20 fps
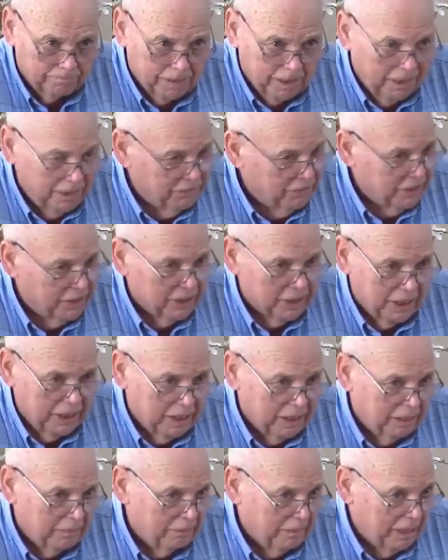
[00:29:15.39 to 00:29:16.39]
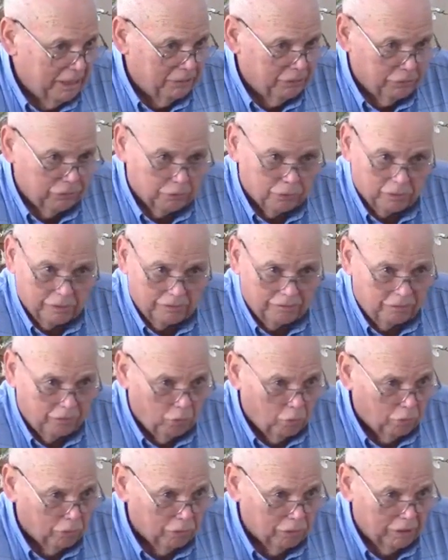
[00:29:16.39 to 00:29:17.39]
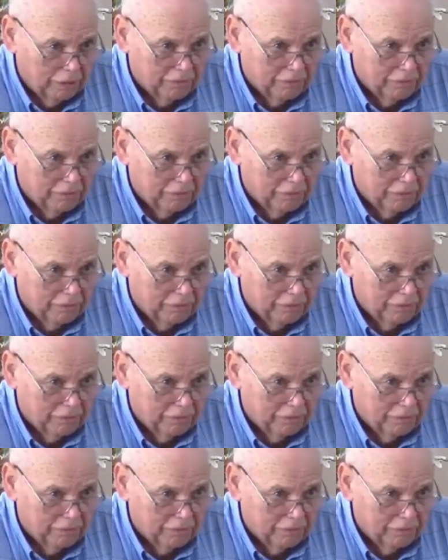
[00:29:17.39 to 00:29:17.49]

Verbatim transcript: Mm. Then again in Matthew 24,